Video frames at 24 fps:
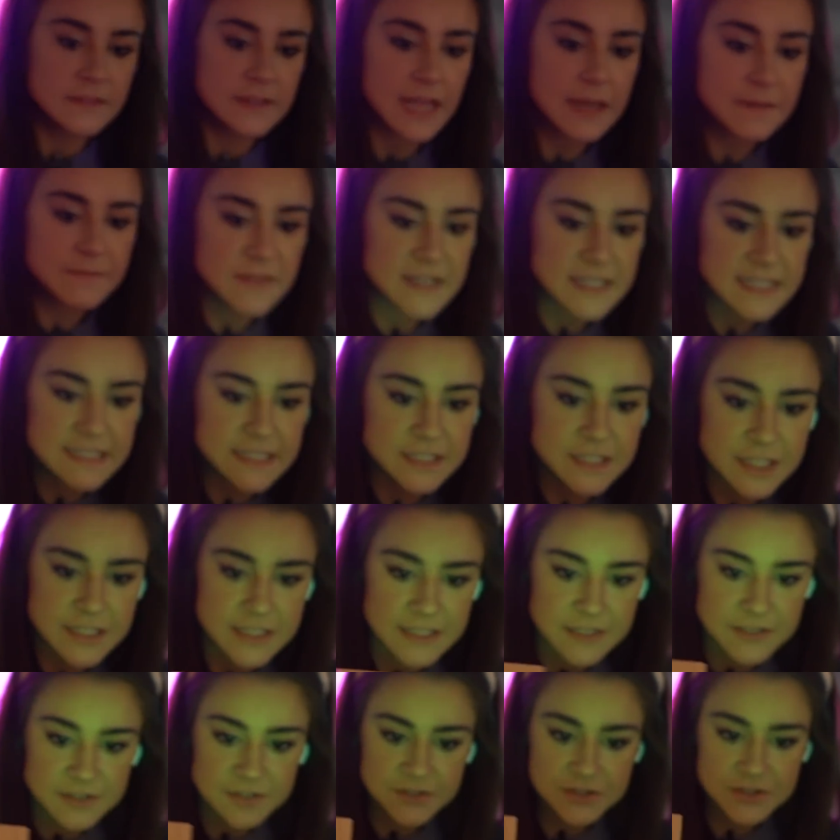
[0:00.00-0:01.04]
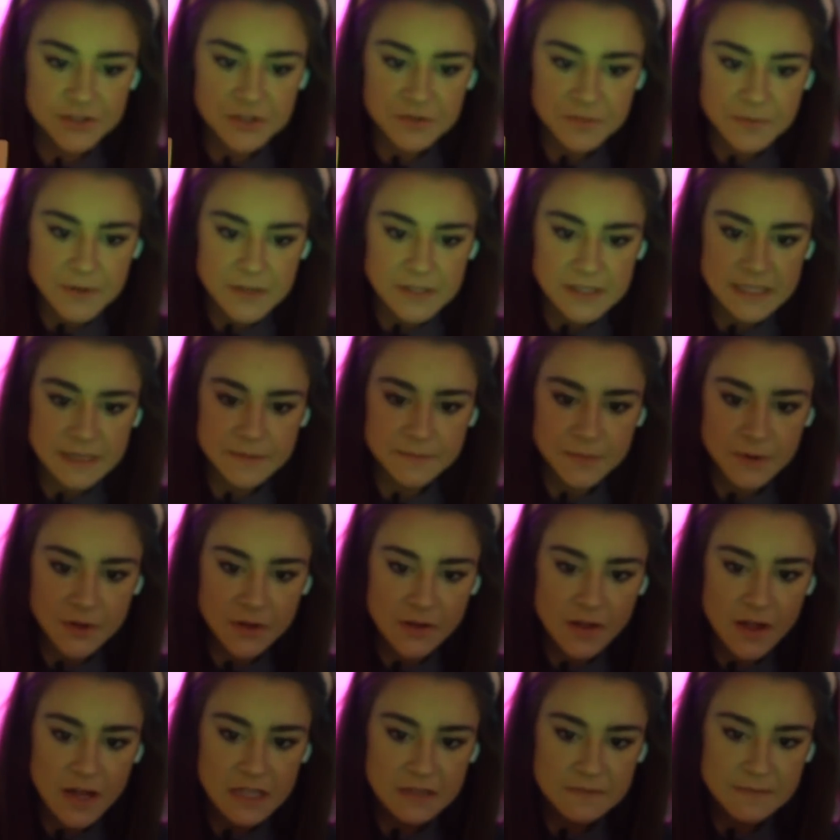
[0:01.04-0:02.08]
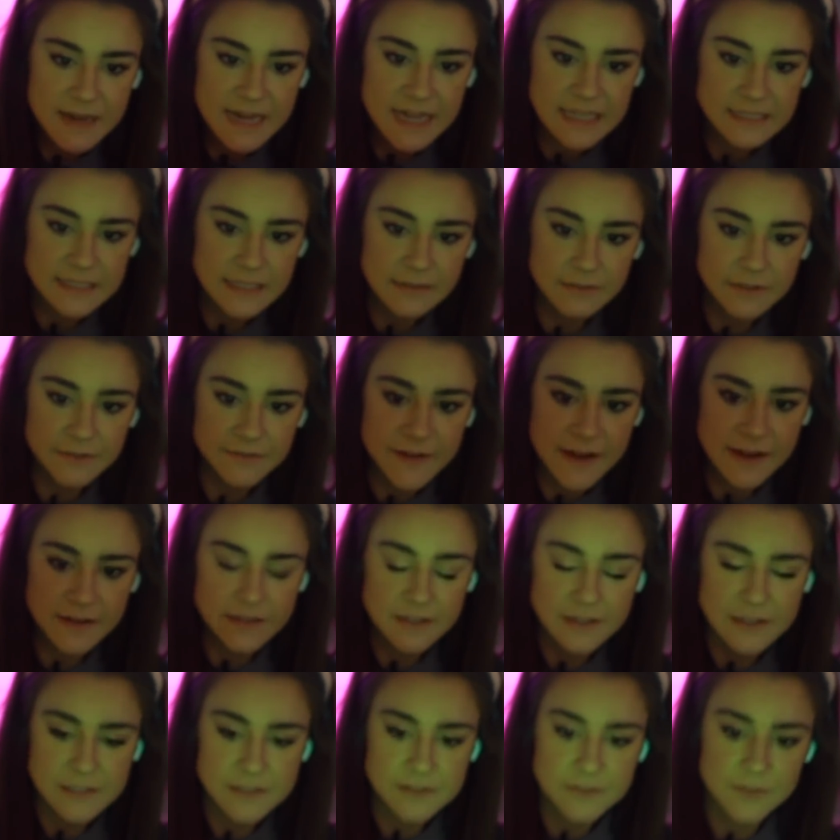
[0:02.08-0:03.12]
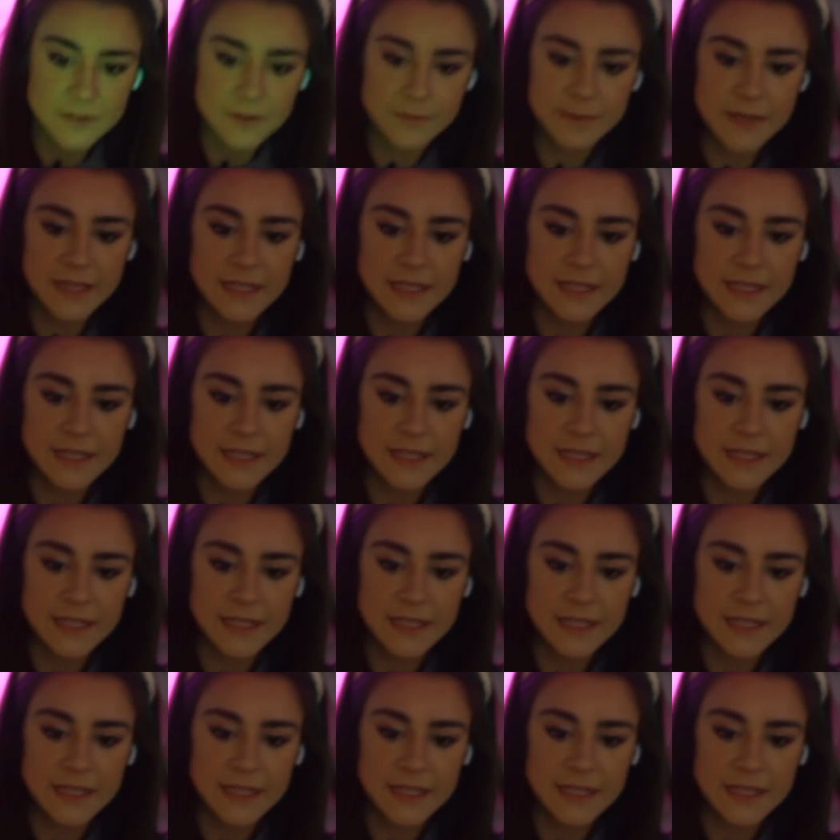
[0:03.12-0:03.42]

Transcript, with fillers: Yep, this is just a super simple cloth mask that we found at the store,